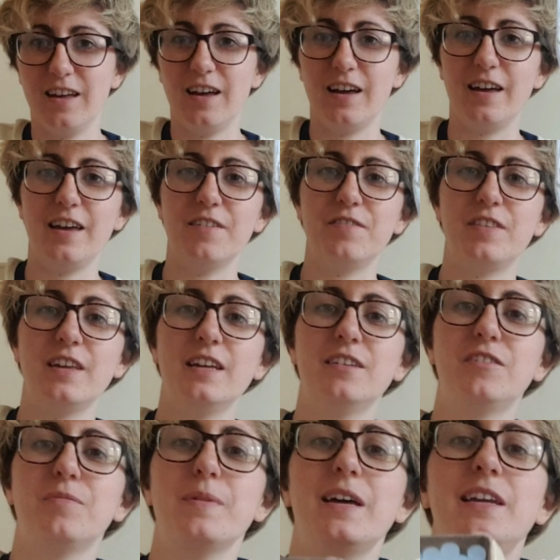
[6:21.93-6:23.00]
I have
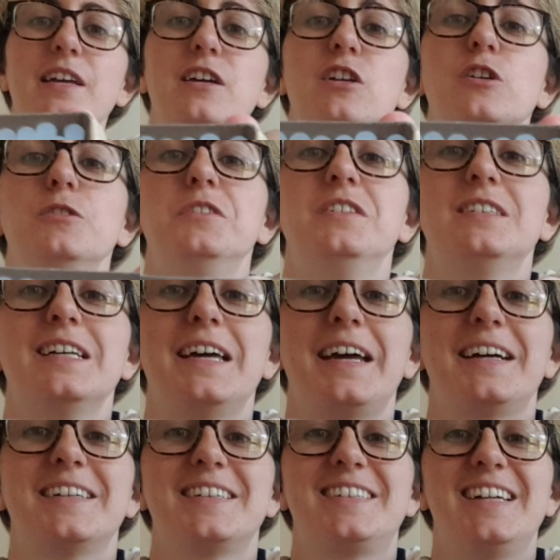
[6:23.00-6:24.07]
this many glue
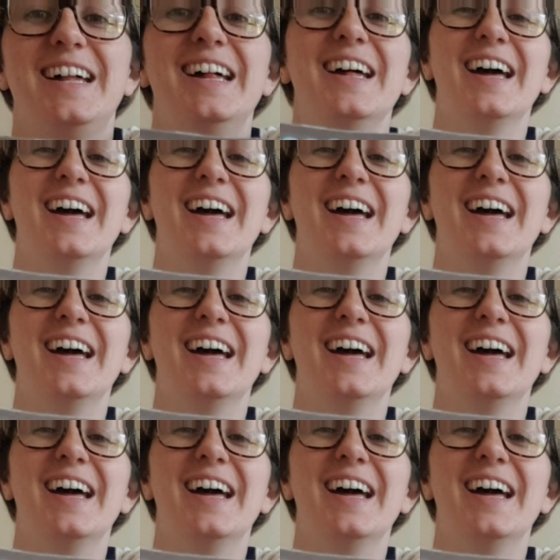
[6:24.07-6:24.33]
sticks